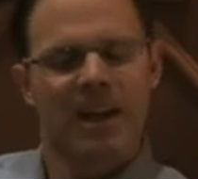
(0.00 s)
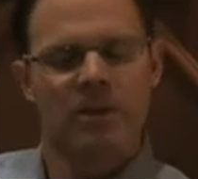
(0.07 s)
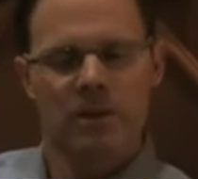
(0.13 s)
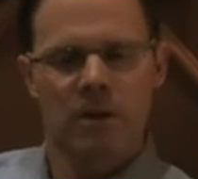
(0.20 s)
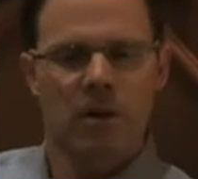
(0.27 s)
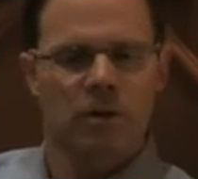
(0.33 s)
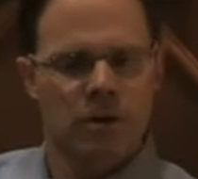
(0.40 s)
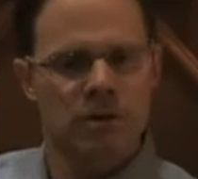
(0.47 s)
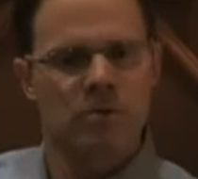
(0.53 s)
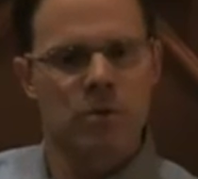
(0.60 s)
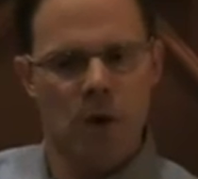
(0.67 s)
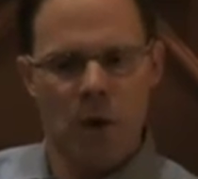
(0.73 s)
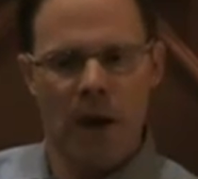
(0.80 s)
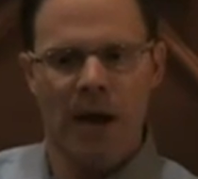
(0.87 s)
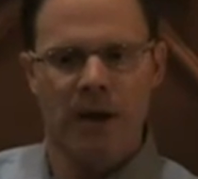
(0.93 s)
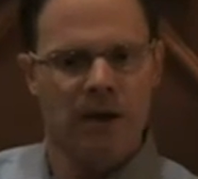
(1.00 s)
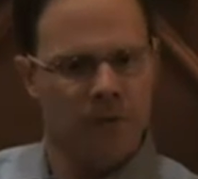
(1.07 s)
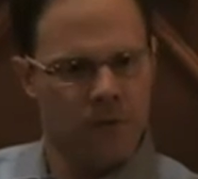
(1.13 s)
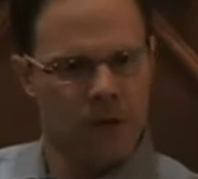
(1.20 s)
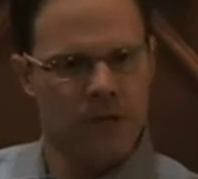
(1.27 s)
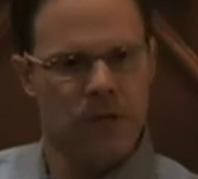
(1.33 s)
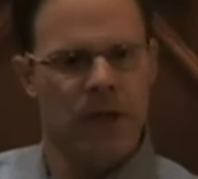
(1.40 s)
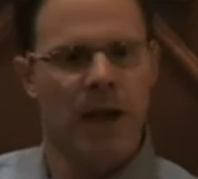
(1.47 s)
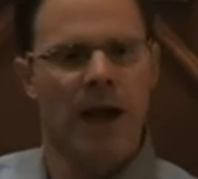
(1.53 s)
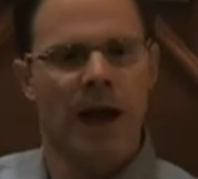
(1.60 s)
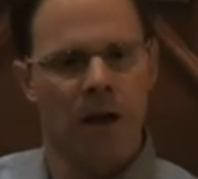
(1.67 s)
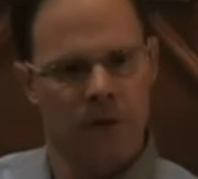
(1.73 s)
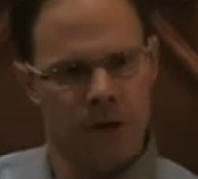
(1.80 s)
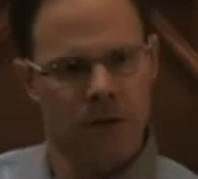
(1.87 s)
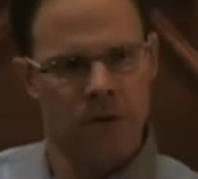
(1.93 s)
And you know just know how to differentiate
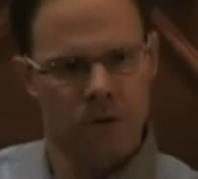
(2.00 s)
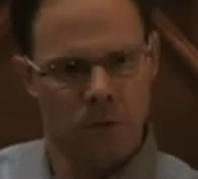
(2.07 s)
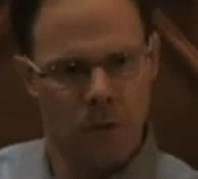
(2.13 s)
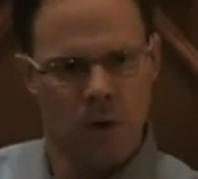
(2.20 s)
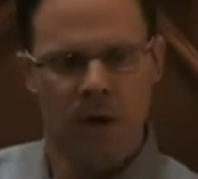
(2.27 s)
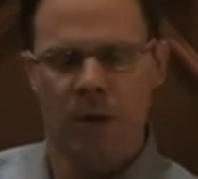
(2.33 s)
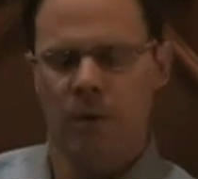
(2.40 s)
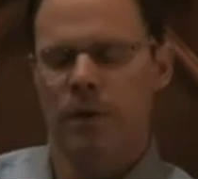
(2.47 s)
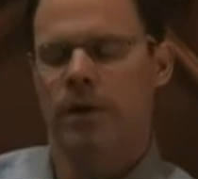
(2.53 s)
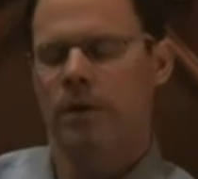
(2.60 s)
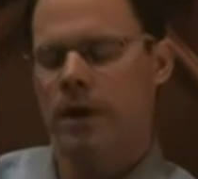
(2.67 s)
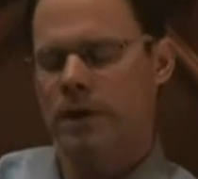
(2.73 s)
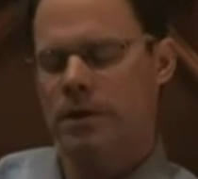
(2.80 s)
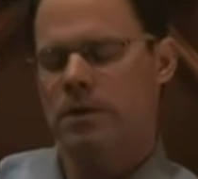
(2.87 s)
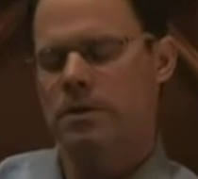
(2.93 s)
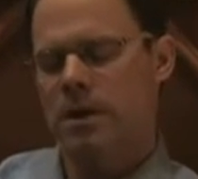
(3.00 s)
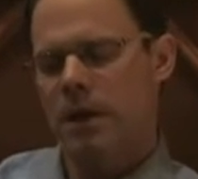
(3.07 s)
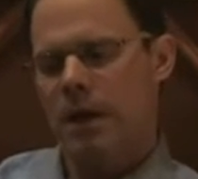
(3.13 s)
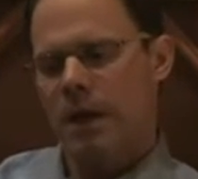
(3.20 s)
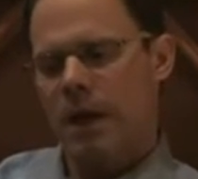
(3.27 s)
how they're working with their agents.